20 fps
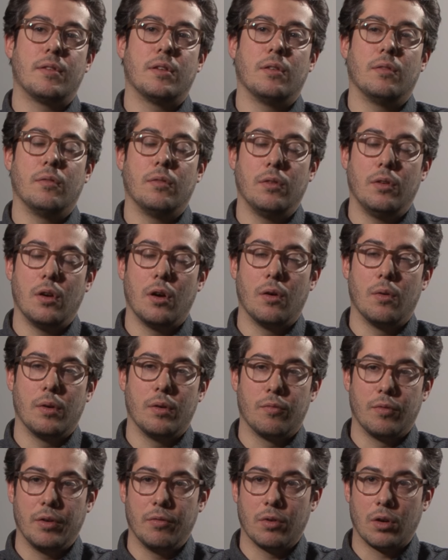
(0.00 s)
to go
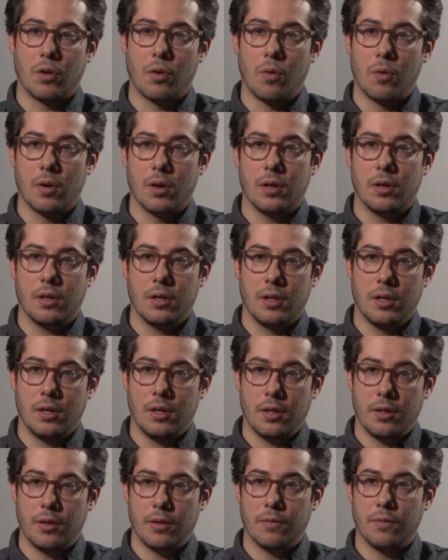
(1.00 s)
and re-record
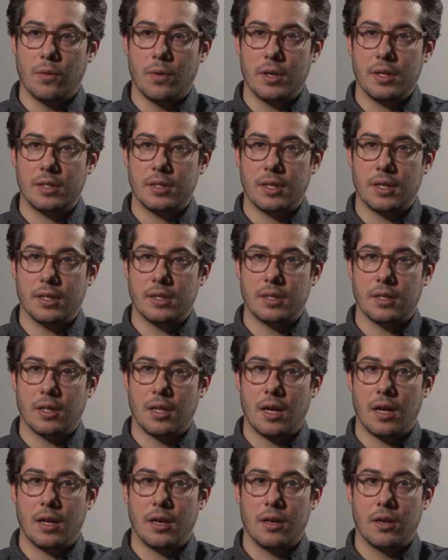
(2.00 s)
their voice, and it's a
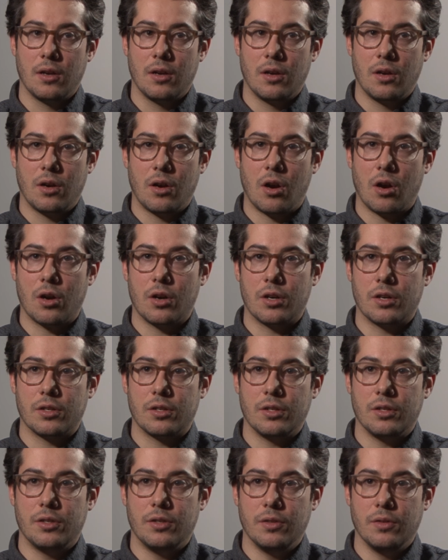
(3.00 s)
lot harder
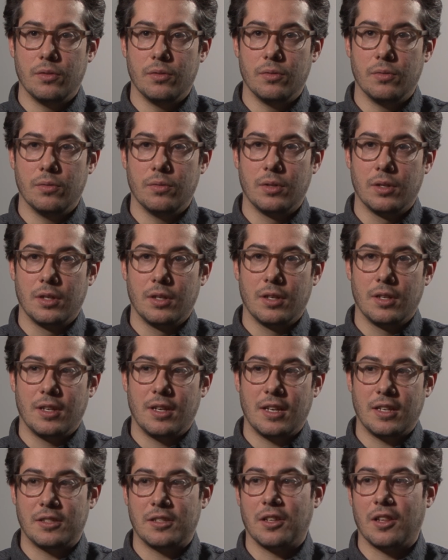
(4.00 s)
to do.
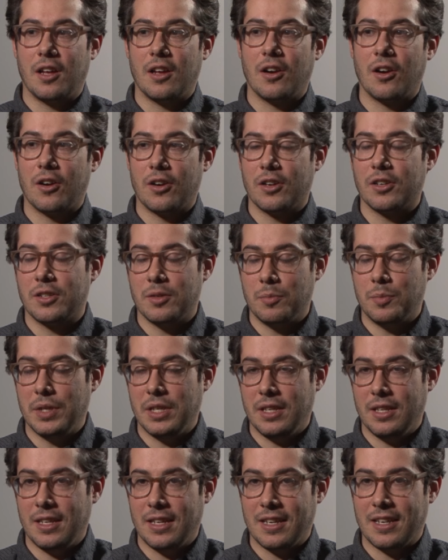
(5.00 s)
It's a lot harder to
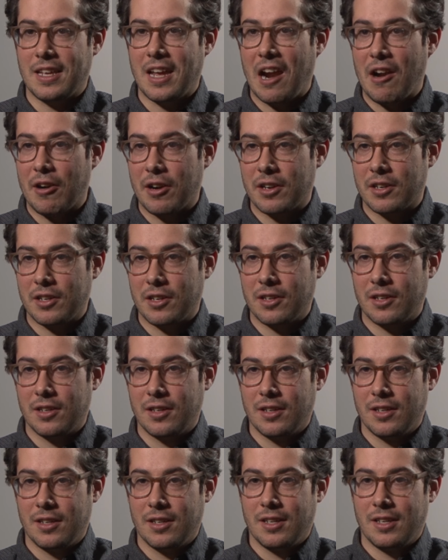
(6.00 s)
be in character
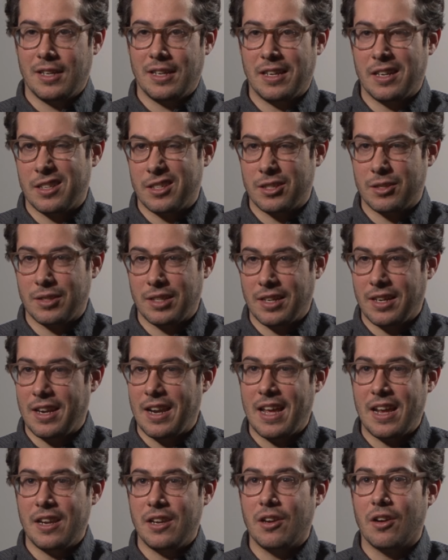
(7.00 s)
in an
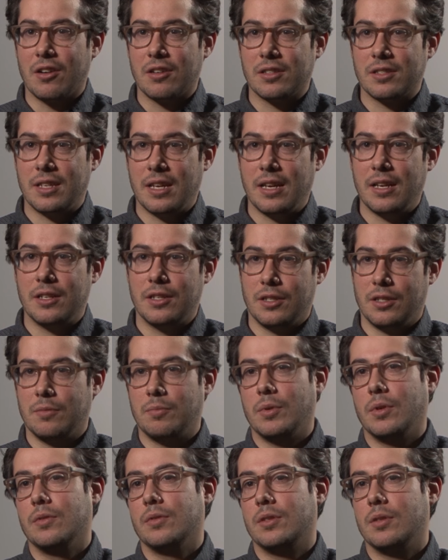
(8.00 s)
ADR stage as
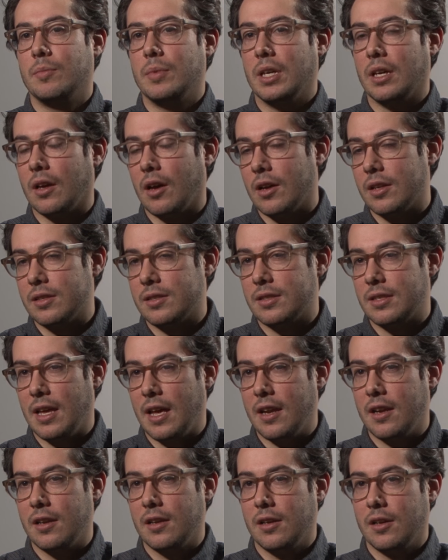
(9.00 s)
opposed to being on
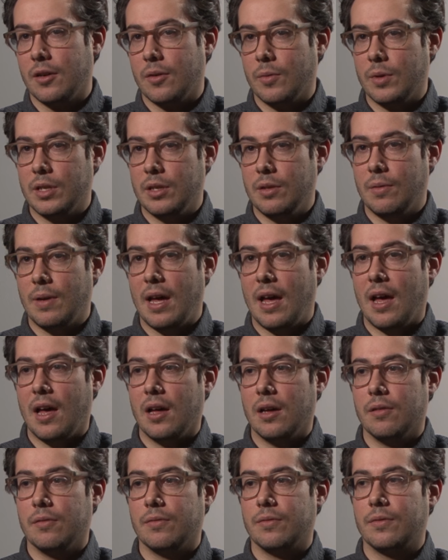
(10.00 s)
set when you
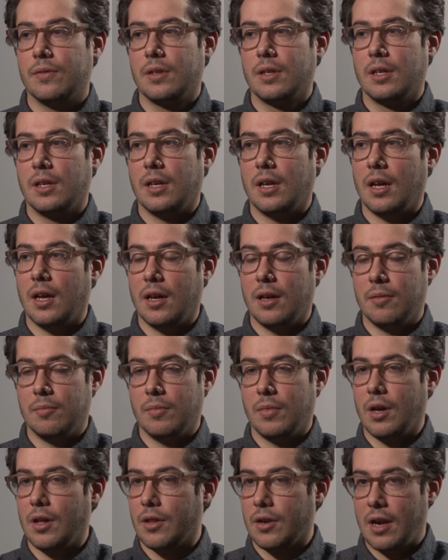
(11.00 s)
have
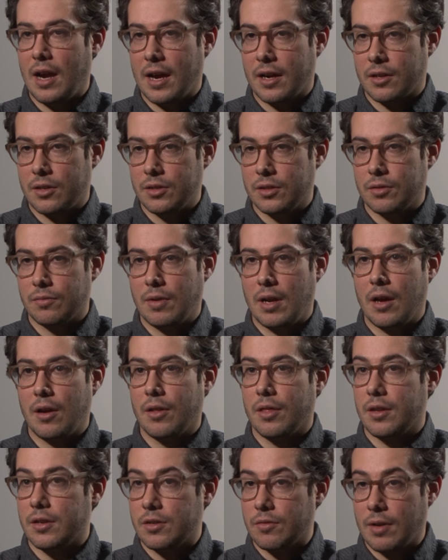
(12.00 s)
other actors around
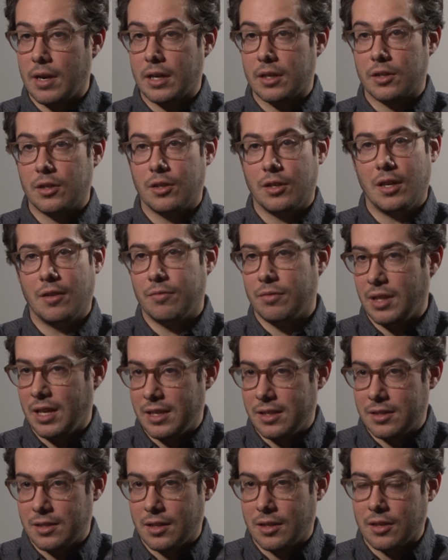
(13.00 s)
and the director, you have
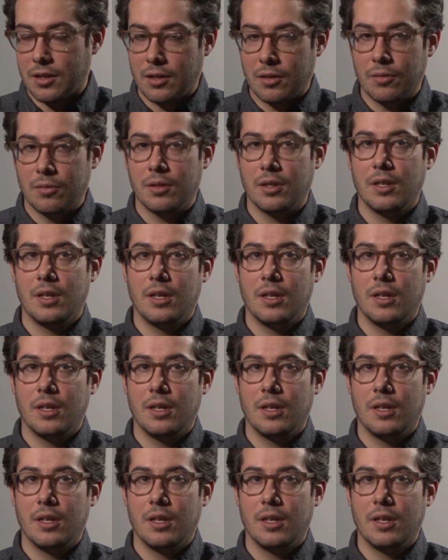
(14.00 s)
lights on you.